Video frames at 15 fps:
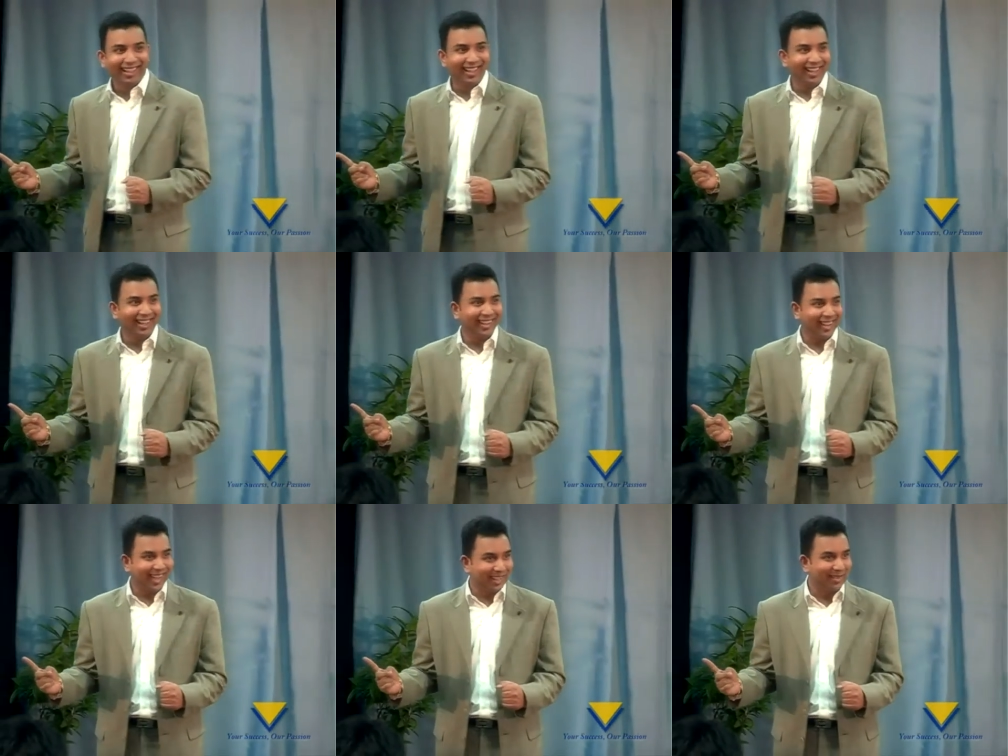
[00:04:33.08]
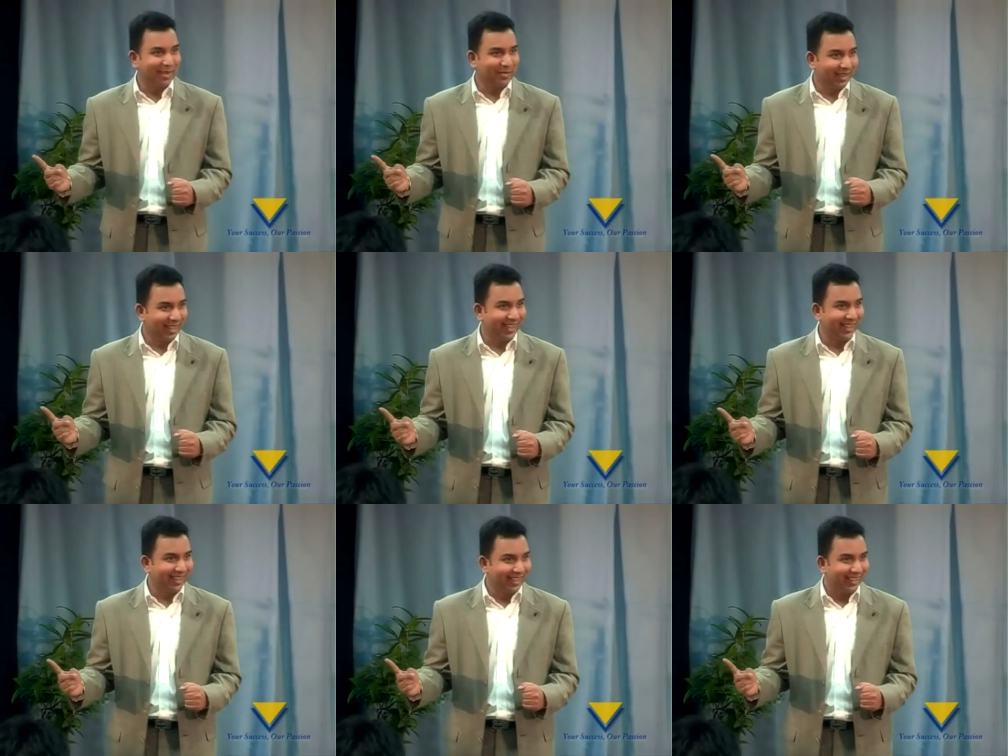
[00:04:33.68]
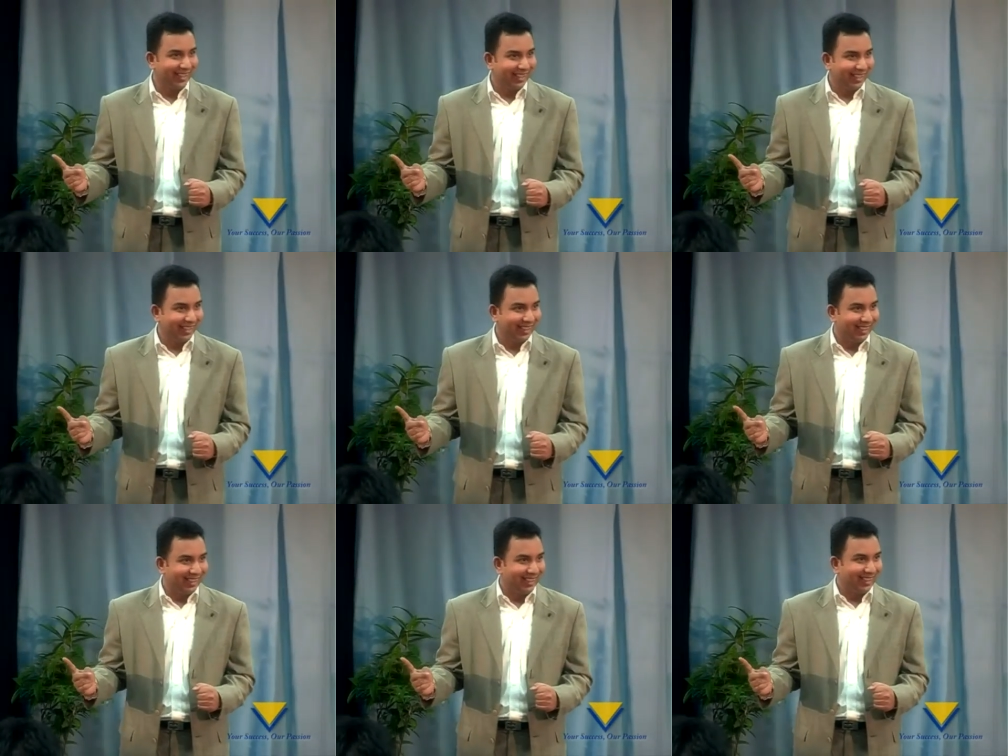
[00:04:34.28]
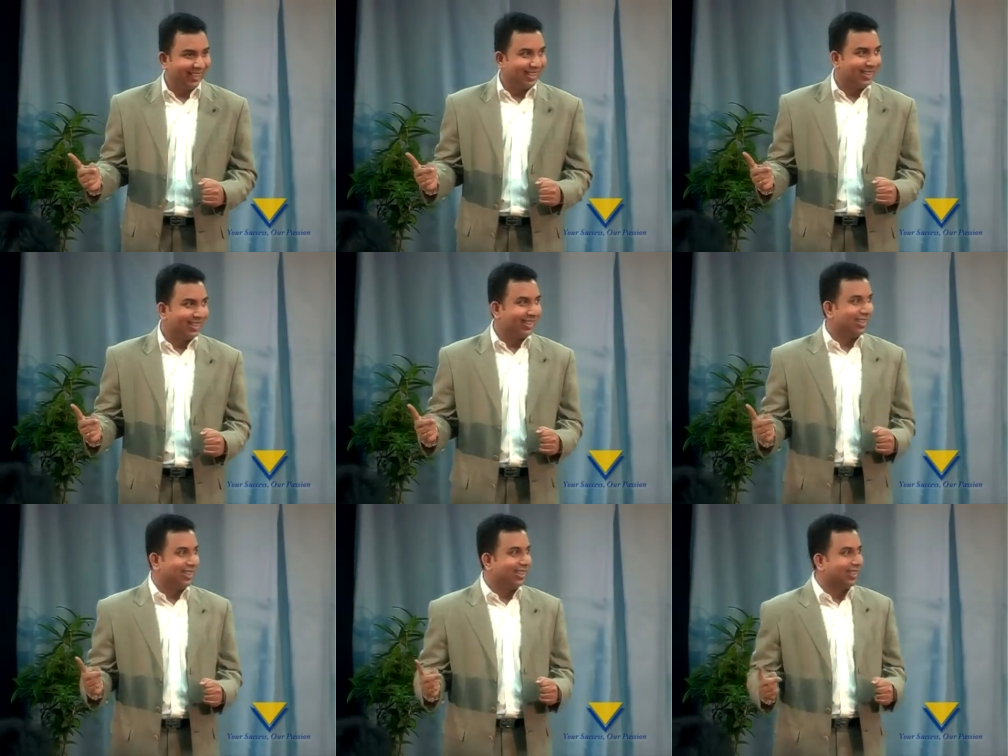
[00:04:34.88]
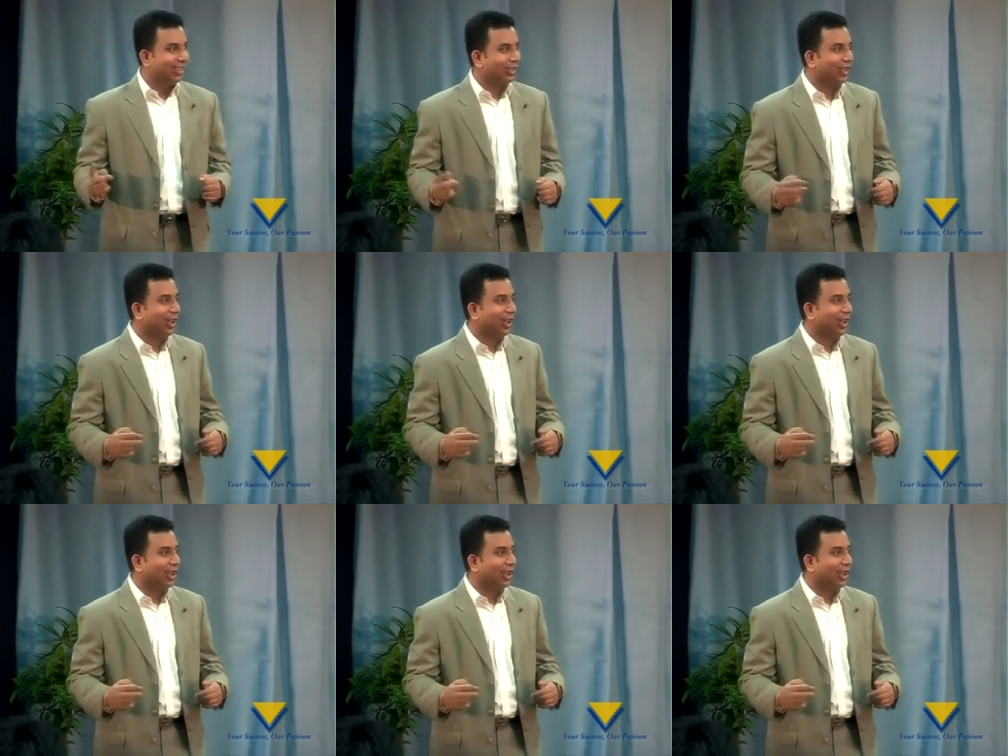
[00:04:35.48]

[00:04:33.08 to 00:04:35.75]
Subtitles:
Are you guys with me? Yes.